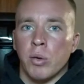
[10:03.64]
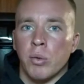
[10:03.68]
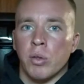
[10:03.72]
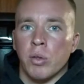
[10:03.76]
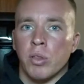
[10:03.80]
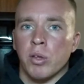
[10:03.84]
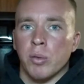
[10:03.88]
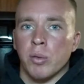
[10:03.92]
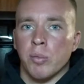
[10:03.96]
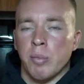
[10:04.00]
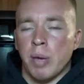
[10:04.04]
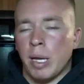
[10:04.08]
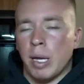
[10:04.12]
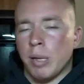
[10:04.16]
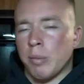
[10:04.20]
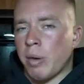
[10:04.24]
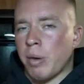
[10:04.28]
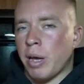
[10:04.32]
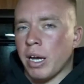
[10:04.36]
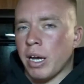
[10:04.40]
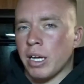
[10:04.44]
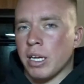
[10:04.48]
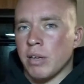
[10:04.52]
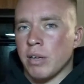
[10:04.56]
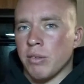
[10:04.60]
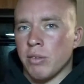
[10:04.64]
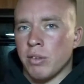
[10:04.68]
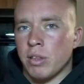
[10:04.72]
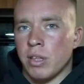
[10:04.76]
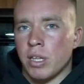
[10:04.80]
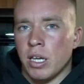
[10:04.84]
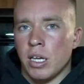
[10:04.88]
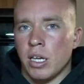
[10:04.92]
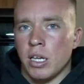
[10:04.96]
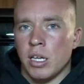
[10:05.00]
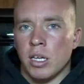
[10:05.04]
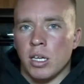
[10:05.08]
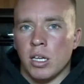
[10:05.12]
with your main pack and
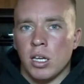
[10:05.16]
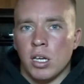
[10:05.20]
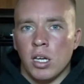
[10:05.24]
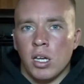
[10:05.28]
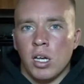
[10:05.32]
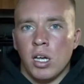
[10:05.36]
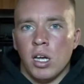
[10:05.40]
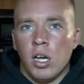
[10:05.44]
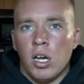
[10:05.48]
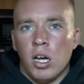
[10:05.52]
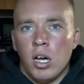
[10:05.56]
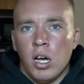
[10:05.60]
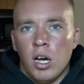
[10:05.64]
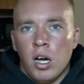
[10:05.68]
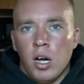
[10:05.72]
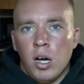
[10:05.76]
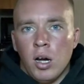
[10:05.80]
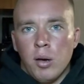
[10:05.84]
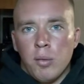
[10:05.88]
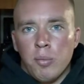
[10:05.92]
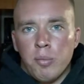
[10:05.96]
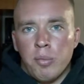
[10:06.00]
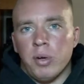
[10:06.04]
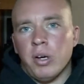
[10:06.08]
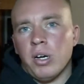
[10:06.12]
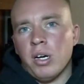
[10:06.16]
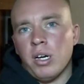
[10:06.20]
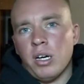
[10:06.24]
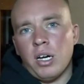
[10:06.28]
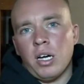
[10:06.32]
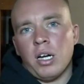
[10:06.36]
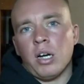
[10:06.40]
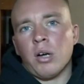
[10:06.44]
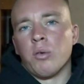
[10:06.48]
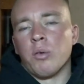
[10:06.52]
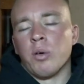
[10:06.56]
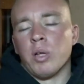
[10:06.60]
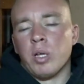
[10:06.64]
everything, but I
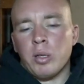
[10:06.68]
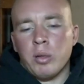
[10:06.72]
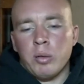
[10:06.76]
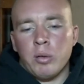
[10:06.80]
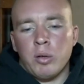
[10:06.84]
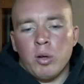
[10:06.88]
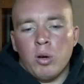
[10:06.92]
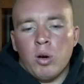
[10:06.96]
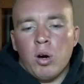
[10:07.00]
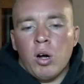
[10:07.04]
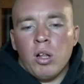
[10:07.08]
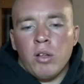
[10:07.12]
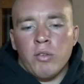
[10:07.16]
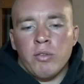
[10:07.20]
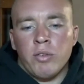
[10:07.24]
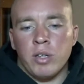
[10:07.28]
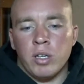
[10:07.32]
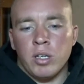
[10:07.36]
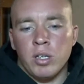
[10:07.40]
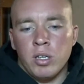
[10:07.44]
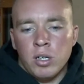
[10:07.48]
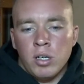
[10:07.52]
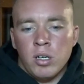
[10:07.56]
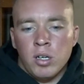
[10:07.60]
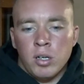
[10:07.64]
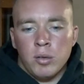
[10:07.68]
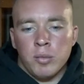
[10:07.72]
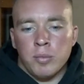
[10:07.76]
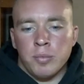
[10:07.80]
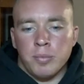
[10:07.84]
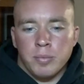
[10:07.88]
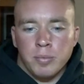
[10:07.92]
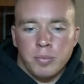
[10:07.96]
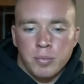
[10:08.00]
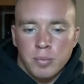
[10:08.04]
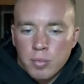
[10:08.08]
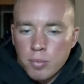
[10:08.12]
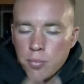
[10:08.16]
don't really know all of it.
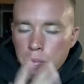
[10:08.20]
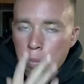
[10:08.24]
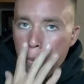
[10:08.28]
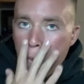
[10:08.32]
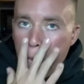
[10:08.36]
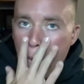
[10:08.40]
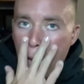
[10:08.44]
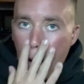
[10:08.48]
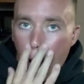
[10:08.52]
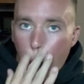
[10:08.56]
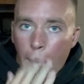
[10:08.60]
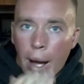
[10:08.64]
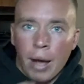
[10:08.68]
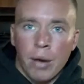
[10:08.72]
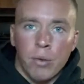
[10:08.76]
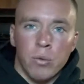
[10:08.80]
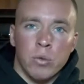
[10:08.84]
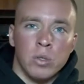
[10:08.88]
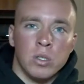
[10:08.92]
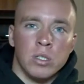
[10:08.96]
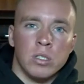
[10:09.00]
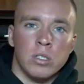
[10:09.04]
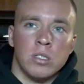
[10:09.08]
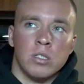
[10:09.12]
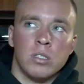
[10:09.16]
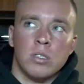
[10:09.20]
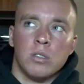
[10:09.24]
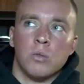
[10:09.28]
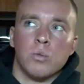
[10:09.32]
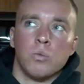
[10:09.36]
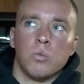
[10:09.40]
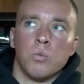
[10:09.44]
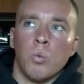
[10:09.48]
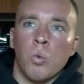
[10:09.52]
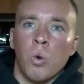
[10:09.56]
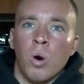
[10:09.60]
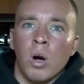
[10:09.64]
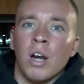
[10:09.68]
I was
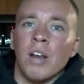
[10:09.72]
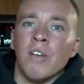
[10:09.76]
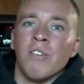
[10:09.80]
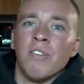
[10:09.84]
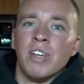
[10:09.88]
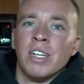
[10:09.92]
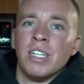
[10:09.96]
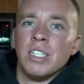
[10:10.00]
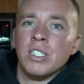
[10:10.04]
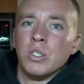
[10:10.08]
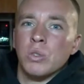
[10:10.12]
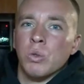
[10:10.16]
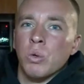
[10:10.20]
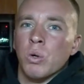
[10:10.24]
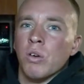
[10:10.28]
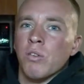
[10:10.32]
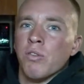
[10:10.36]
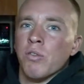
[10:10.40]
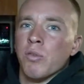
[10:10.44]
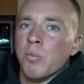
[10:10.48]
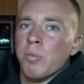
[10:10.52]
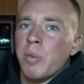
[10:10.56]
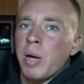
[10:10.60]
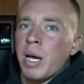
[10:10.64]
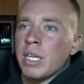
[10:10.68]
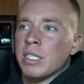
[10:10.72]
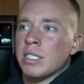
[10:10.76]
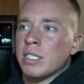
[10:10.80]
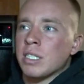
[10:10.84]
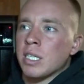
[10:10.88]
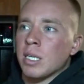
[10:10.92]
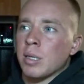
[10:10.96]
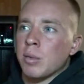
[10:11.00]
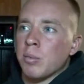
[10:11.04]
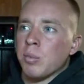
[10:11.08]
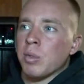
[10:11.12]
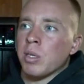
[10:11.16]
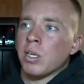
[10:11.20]
one event short from passing
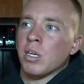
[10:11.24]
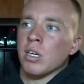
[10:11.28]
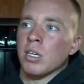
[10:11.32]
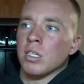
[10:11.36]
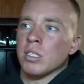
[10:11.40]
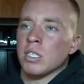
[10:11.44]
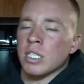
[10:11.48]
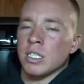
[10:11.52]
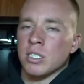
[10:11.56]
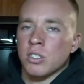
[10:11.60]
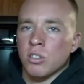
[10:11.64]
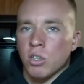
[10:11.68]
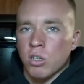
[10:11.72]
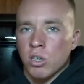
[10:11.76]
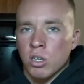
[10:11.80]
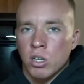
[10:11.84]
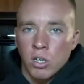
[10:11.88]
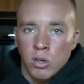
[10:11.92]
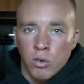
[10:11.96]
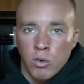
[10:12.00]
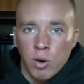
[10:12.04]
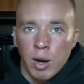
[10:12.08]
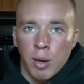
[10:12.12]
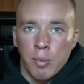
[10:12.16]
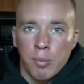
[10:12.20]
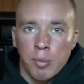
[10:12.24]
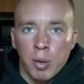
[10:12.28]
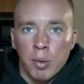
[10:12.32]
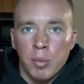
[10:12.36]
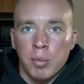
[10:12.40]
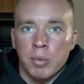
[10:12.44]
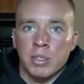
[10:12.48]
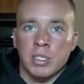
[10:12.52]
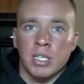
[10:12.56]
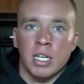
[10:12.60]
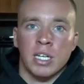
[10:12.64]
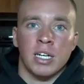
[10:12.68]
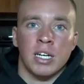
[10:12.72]
it because I started to cramp up
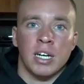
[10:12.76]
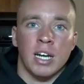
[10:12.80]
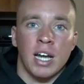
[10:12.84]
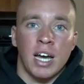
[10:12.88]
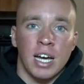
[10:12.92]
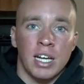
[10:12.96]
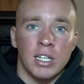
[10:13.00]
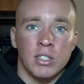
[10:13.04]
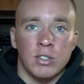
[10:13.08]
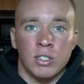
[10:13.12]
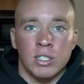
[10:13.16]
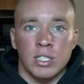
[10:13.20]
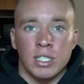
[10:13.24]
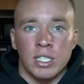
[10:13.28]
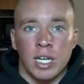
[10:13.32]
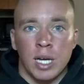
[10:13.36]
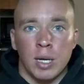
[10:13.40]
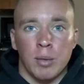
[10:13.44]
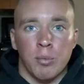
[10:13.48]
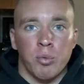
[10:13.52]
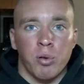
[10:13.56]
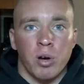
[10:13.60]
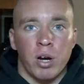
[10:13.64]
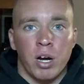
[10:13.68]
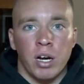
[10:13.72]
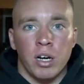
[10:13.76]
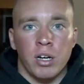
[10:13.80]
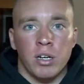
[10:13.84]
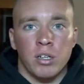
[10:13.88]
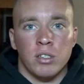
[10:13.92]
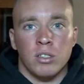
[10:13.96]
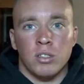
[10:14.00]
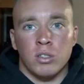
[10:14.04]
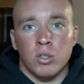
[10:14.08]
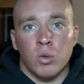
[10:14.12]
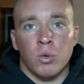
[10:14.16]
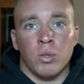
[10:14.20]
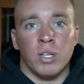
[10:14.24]
because I didn't hydrate the night prior.
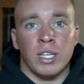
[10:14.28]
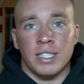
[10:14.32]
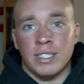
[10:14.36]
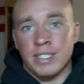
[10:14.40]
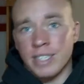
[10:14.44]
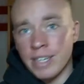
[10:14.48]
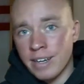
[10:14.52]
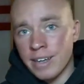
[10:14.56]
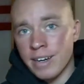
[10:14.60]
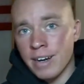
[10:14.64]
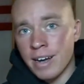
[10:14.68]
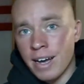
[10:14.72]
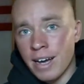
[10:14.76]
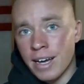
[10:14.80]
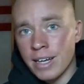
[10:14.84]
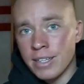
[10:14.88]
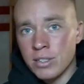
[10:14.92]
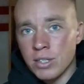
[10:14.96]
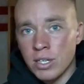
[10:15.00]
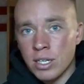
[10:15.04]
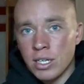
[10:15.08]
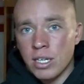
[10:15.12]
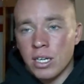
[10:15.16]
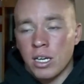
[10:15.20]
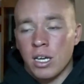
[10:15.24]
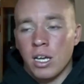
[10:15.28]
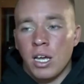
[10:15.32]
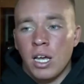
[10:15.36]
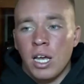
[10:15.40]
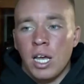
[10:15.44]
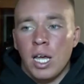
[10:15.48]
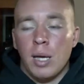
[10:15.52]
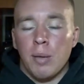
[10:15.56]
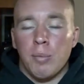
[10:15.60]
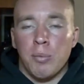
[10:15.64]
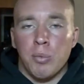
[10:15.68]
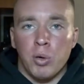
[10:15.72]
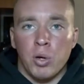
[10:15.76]
So when they tell you to hydrate
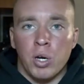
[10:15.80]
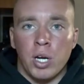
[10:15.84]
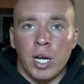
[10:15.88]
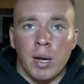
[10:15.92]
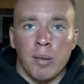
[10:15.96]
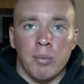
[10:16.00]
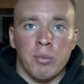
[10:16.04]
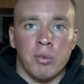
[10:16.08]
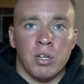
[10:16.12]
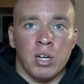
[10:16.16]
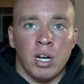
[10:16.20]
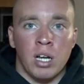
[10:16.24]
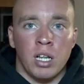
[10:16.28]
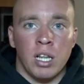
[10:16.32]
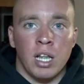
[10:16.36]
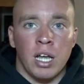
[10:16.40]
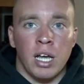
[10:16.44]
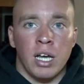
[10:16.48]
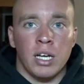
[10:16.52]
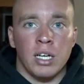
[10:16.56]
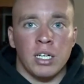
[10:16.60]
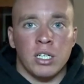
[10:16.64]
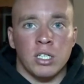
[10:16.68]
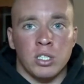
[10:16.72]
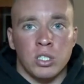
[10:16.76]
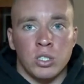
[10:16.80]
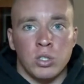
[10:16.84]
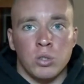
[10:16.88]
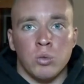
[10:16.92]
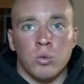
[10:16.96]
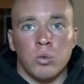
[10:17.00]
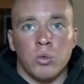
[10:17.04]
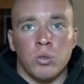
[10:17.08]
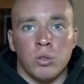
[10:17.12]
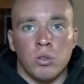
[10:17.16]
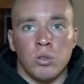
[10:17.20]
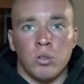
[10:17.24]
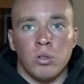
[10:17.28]
in boot camp, they're not lying, because you
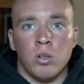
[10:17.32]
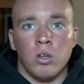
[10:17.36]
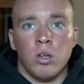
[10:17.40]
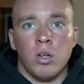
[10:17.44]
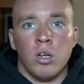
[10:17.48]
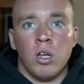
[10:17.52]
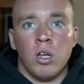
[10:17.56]
will